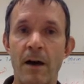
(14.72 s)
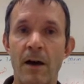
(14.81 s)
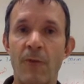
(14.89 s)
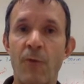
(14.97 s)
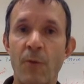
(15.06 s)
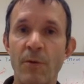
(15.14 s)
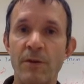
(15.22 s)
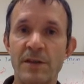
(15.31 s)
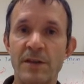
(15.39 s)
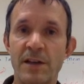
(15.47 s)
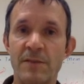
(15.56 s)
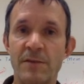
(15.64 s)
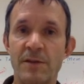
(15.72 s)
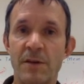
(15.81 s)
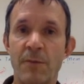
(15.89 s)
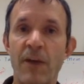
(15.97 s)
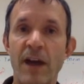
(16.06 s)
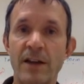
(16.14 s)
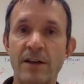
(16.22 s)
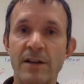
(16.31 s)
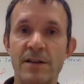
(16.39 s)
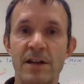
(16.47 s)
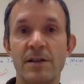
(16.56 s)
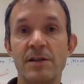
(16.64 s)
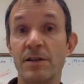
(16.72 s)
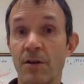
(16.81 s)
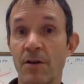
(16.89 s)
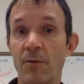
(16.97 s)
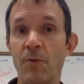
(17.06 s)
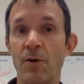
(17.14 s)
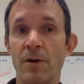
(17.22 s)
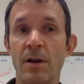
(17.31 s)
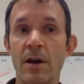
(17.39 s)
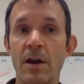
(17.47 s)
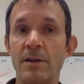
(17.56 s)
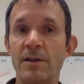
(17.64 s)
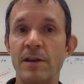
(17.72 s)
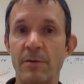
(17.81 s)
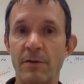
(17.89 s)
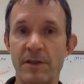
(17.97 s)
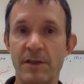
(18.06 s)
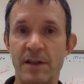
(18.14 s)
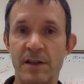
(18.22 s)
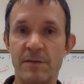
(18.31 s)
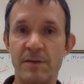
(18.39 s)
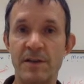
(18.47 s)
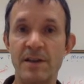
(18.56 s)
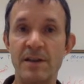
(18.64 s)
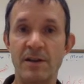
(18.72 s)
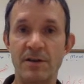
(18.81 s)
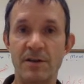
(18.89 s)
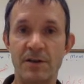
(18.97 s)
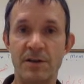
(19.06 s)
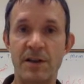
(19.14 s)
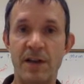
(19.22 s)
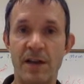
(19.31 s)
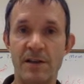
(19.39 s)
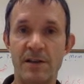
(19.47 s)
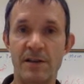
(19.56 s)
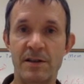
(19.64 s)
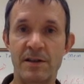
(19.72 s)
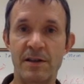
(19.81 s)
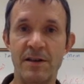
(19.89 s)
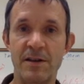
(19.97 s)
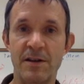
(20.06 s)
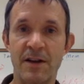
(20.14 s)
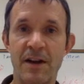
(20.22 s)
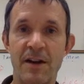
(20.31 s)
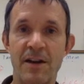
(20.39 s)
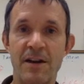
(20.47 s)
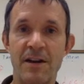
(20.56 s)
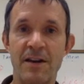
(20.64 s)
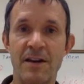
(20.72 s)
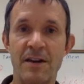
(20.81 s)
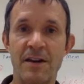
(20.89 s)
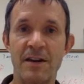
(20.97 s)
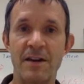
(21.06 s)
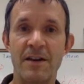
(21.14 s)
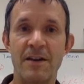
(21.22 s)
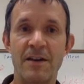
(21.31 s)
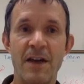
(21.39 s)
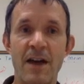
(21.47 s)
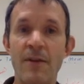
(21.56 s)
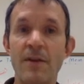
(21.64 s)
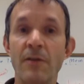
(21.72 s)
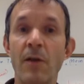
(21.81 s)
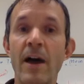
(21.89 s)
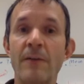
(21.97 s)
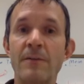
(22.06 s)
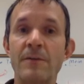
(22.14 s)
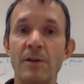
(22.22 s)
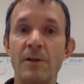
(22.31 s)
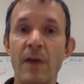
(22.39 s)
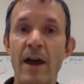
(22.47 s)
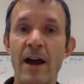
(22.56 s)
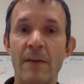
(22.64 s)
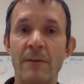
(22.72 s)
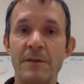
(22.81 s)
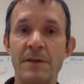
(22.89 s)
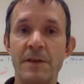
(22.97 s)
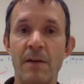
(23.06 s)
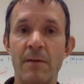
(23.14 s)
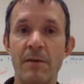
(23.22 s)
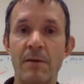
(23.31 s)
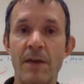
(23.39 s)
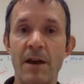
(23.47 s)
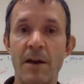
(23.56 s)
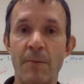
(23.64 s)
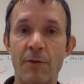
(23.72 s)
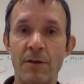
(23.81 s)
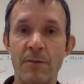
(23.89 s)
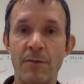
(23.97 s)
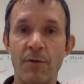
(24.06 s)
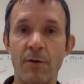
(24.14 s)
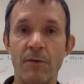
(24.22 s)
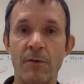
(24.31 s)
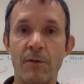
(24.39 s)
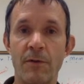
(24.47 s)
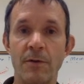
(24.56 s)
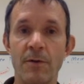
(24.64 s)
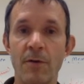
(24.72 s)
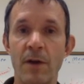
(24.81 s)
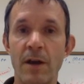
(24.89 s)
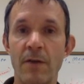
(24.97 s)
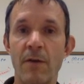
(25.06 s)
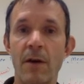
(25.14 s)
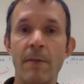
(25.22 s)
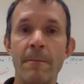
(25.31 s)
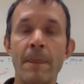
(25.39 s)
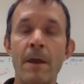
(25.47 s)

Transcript: Formative assessments are practice tests and homework. Summative assessments, these are just tests, okay? And then labs are labs, and they are pretty important for their grade, right?